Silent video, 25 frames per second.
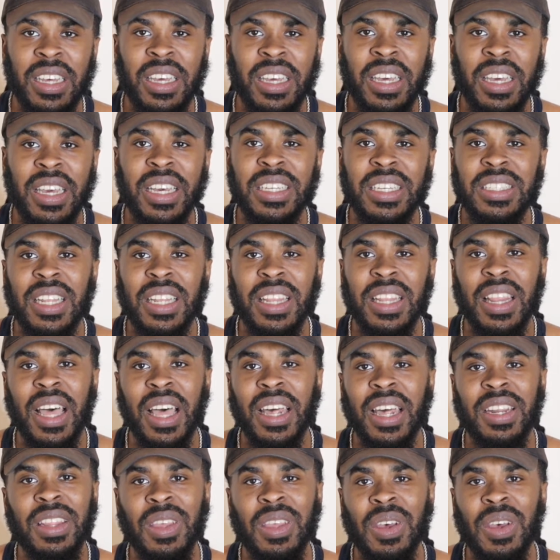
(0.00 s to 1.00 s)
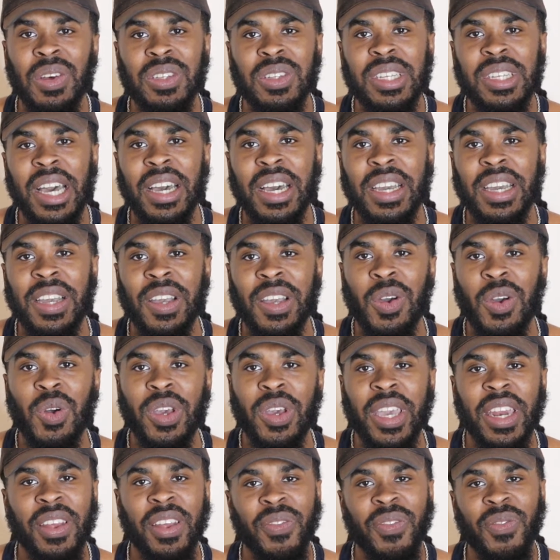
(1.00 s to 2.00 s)
It's a lot of dudes out here who
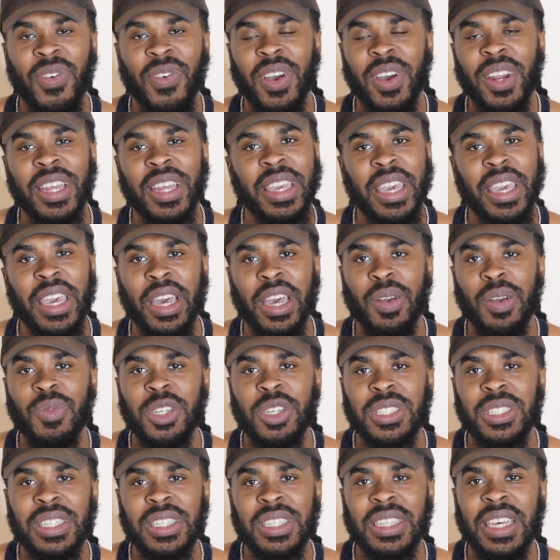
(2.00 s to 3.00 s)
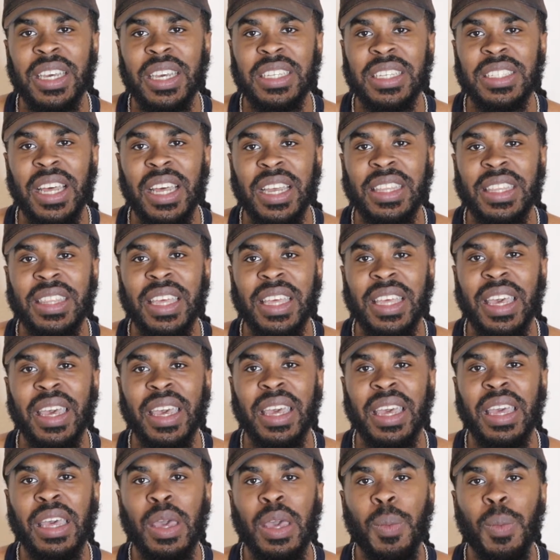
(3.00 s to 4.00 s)
get in front of cameras and things like that,
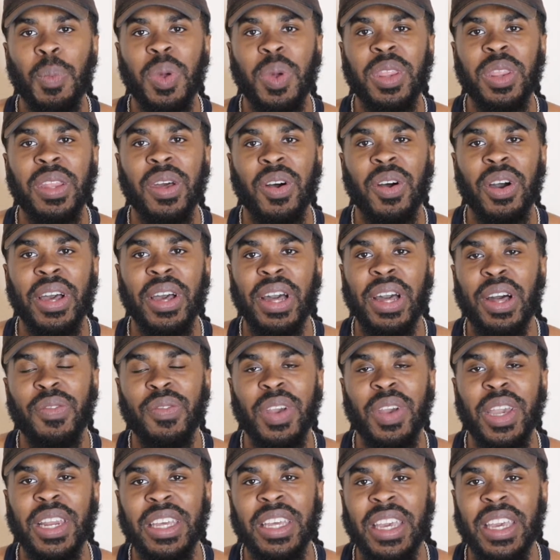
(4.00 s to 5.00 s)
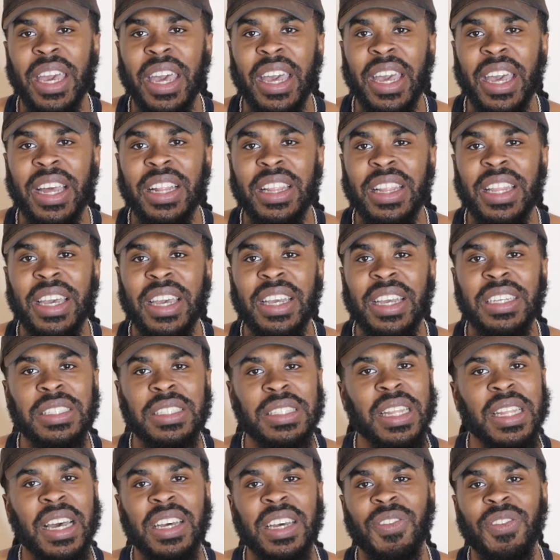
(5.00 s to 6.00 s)
but don't have any accolades,
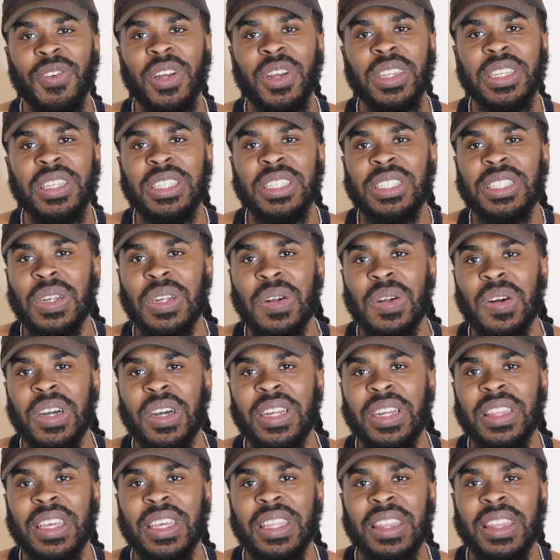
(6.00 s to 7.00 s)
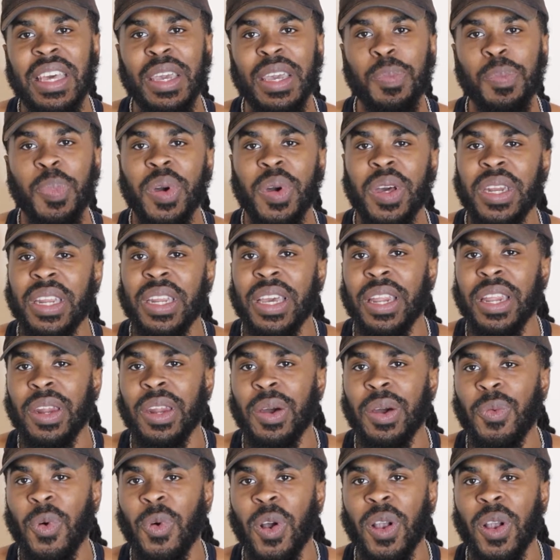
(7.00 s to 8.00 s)
not really showing that they putting in the
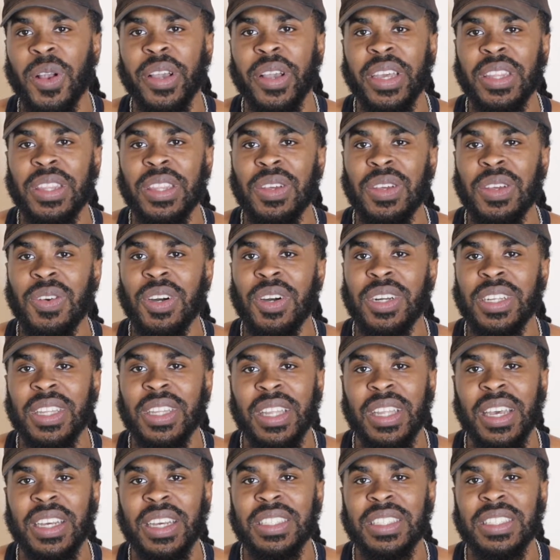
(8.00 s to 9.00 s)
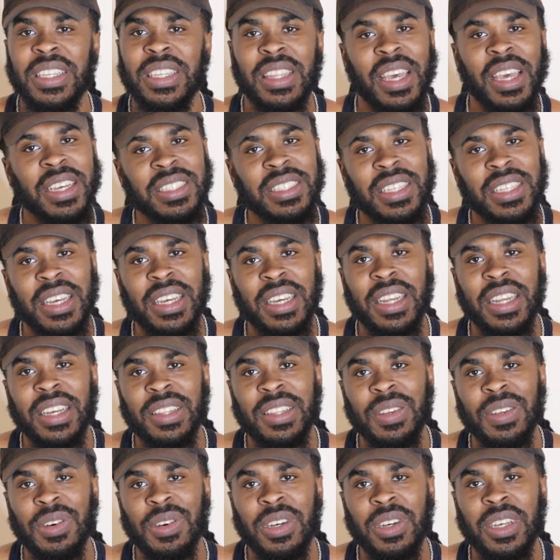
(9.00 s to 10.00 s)
work and doing the things that they say they're
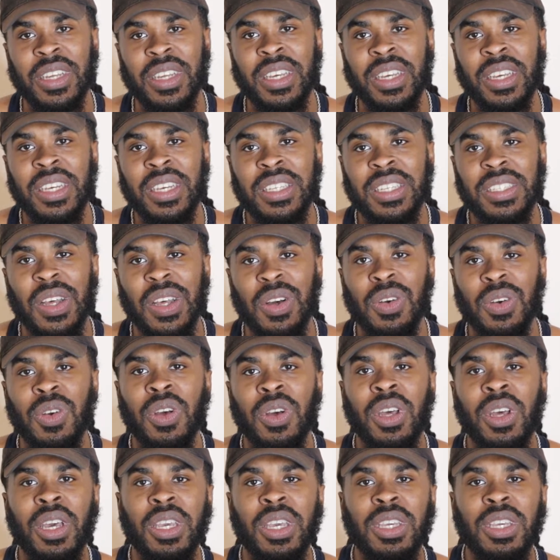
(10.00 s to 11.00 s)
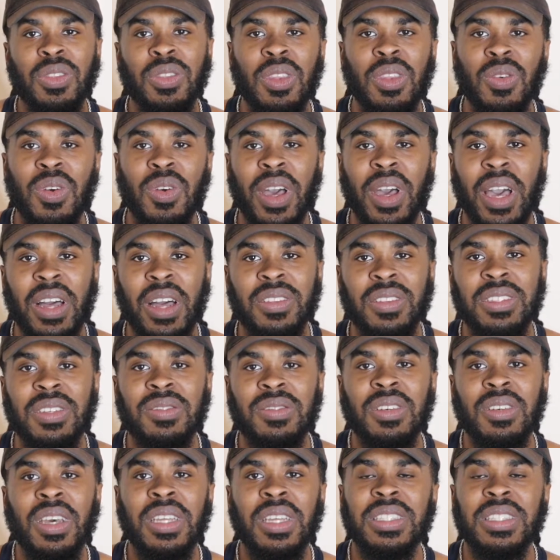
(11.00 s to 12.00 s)
doing. So you do have to
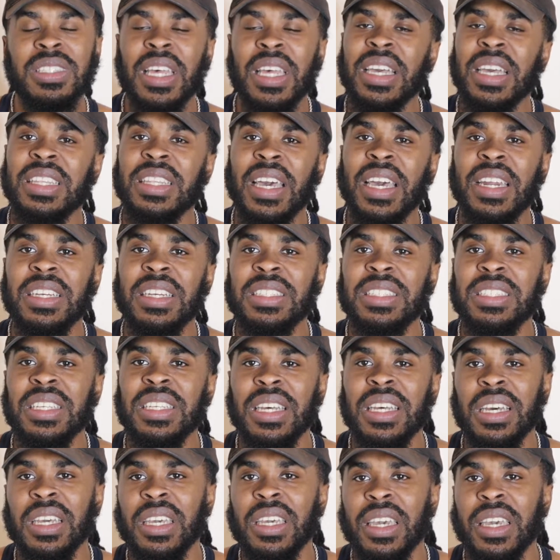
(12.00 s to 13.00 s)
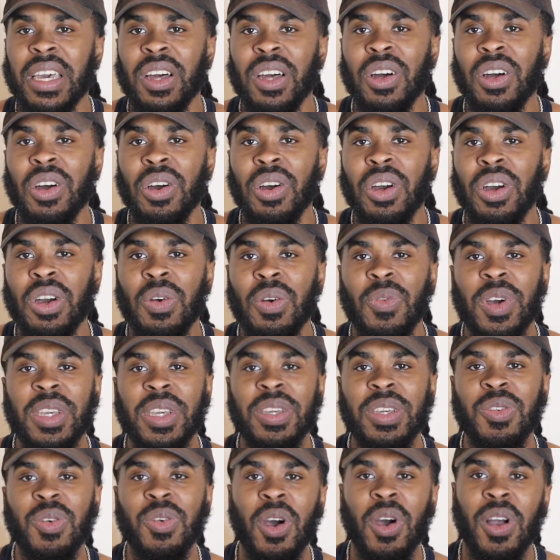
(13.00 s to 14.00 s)
take that into account when
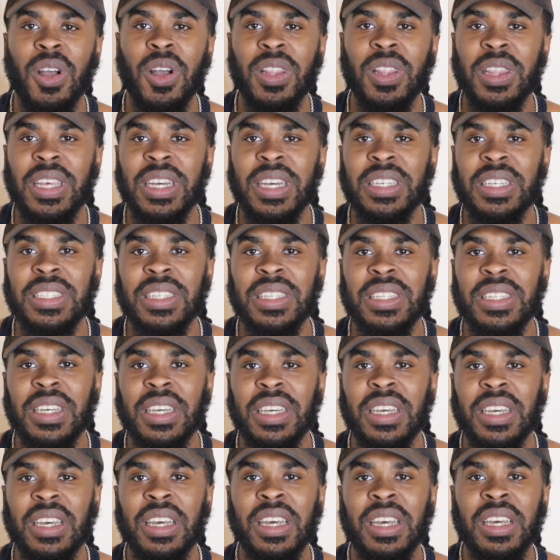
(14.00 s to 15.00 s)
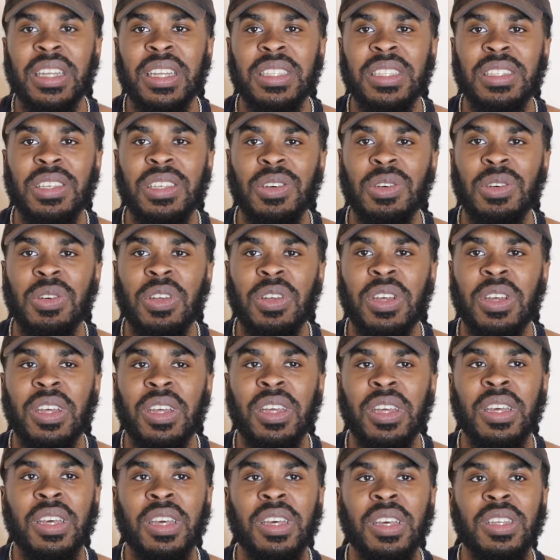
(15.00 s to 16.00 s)
you are listening to
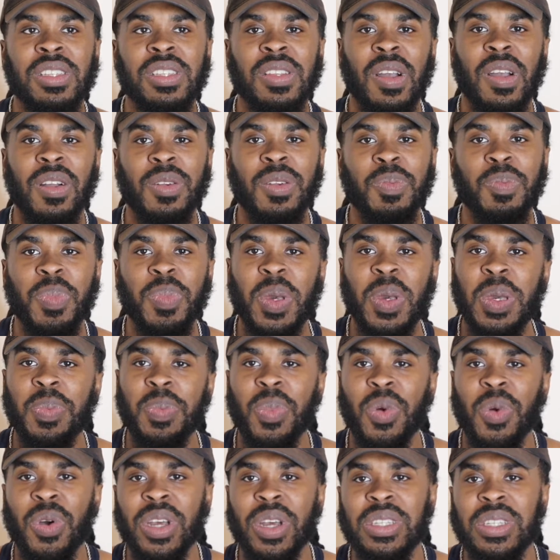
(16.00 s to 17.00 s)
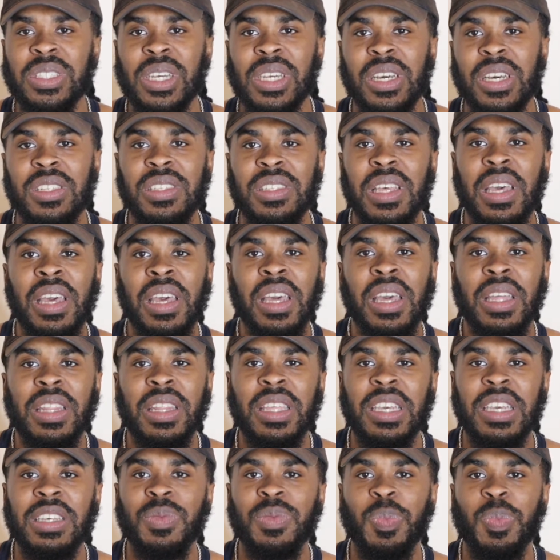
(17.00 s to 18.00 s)
certain people and just
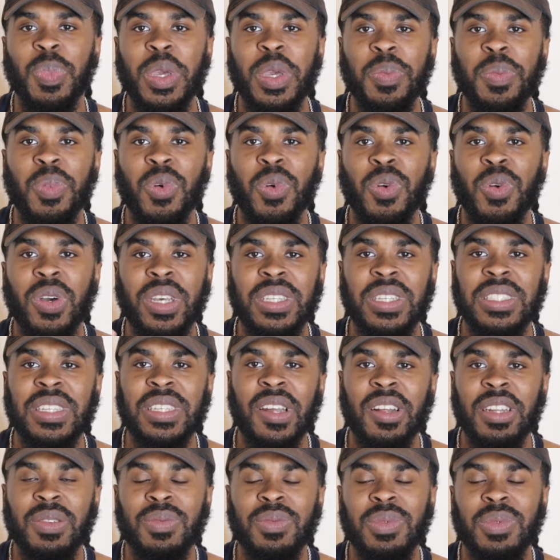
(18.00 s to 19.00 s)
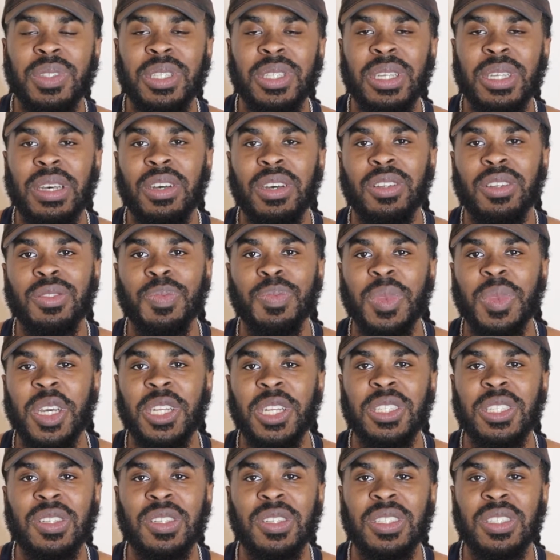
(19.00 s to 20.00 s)
these people who consider themselves
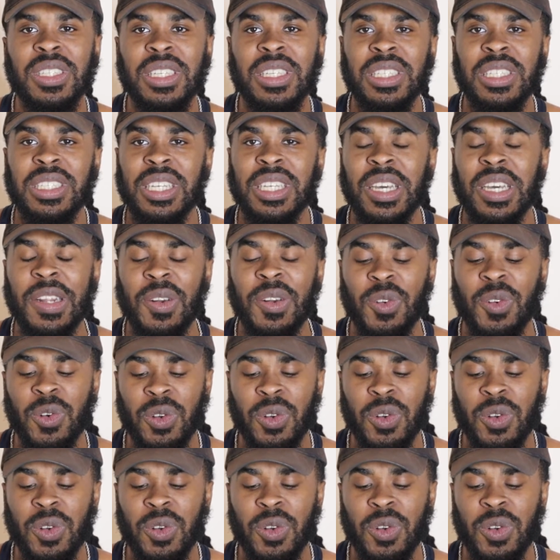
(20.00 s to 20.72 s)
mentors in general.